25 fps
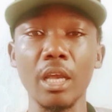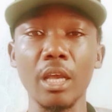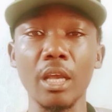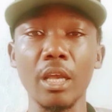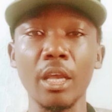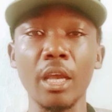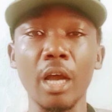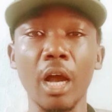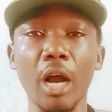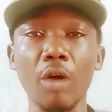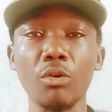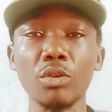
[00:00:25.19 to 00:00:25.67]

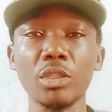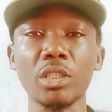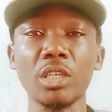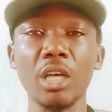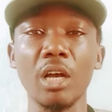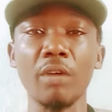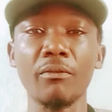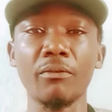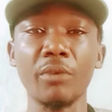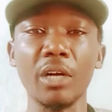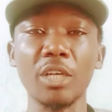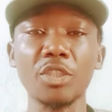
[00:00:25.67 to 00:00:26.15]
a
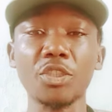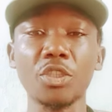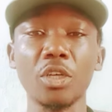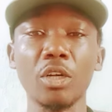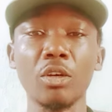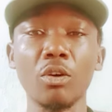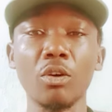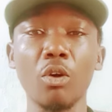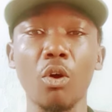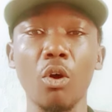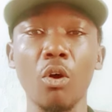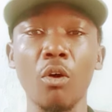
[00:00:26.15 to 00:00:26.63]
Hausa
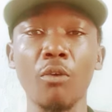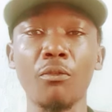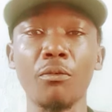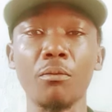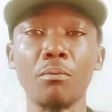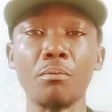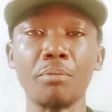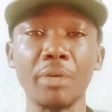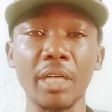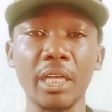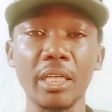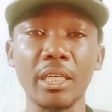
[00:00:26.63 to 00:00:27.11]
version of
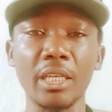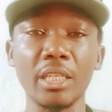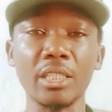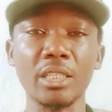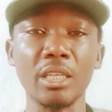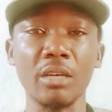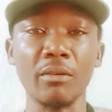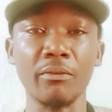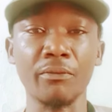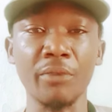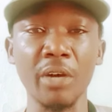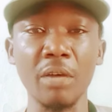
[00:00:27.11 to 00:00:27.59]

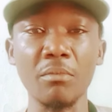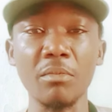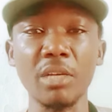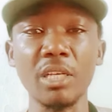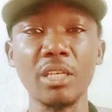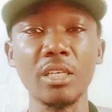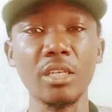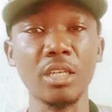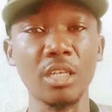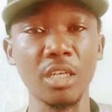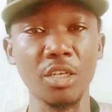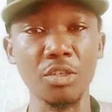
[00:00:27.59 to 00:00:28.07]
Brekete
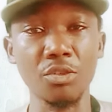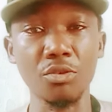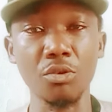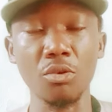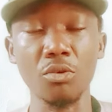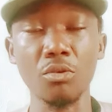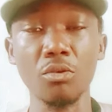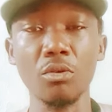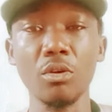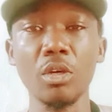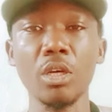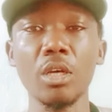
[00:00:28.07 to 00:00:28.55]
Family
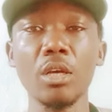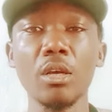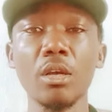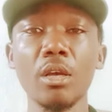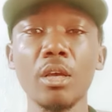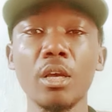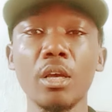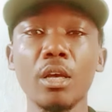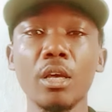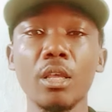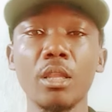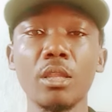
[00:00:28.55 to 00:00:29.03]
Radio.
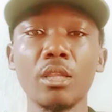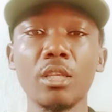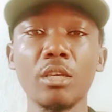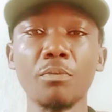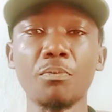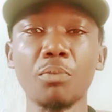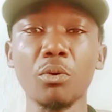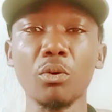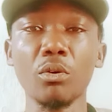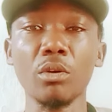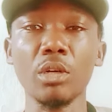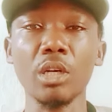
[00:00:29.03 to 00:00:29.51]
The
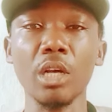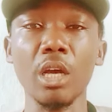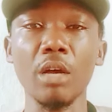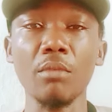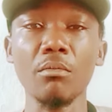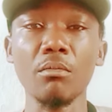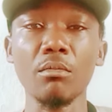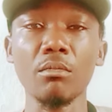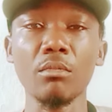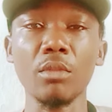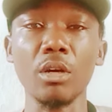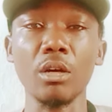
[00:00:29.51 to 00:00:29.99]

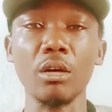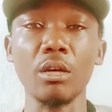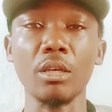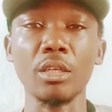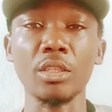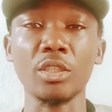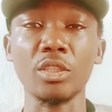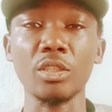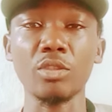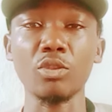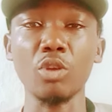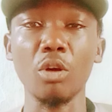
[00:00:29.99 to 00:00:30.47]
program
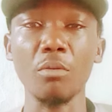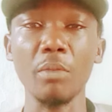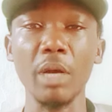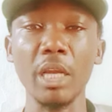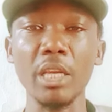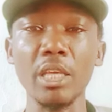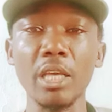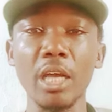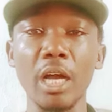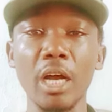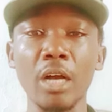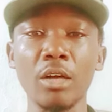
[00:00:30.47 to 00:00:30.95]
is
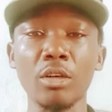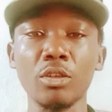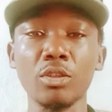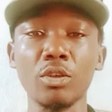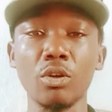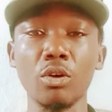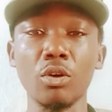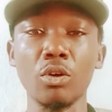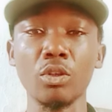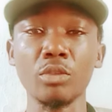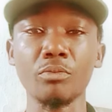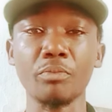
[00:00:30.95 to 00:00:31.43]
normally
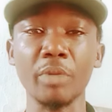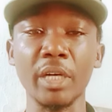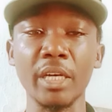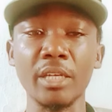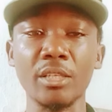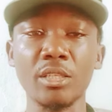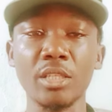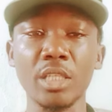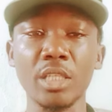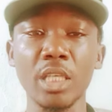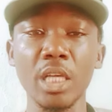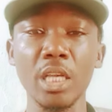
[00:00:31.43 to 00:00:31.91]
anchored by
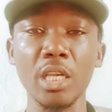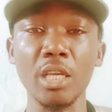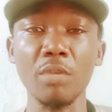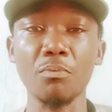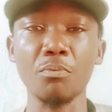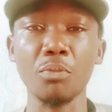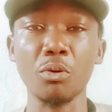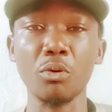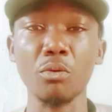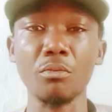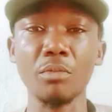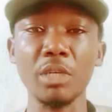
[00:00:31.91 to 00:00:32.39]
three
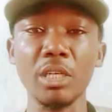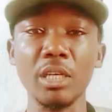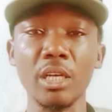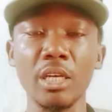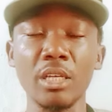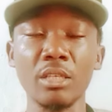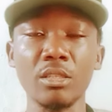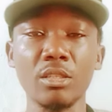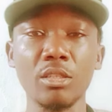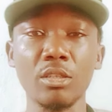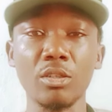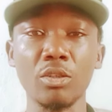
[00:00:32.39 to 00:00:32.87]

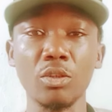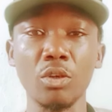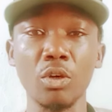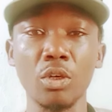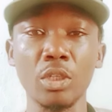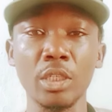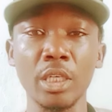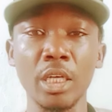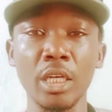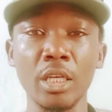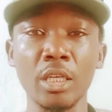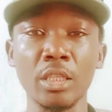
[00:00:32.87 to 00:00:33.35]
prominent
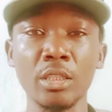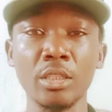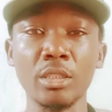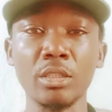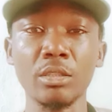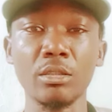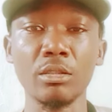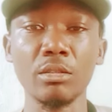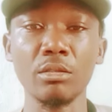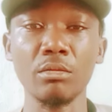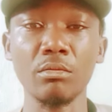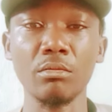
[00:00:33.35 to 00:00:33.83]
northern
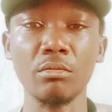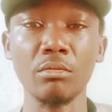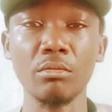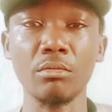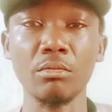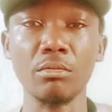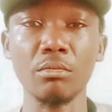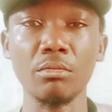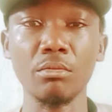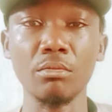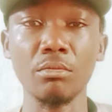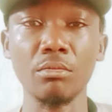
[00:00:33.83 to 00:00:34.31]

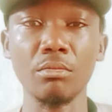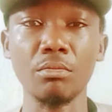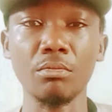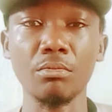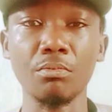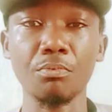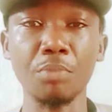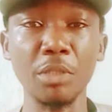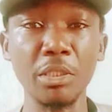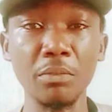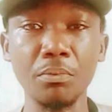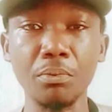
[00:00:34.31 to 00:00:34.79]

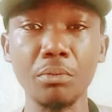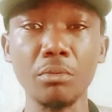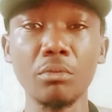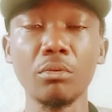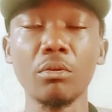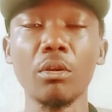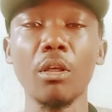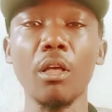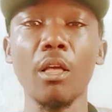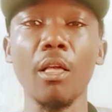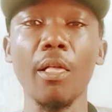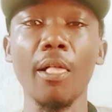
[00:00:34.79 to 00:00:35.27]
people.
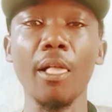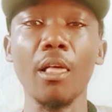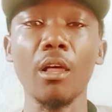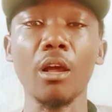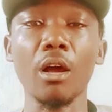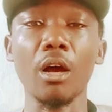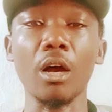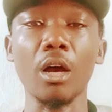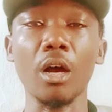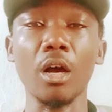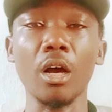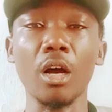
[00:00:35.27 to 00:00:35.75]

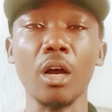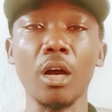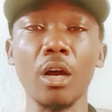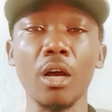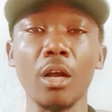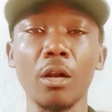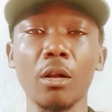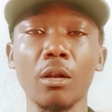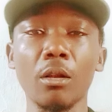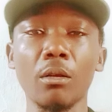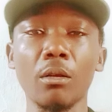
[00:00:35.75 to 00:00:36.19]
Uh,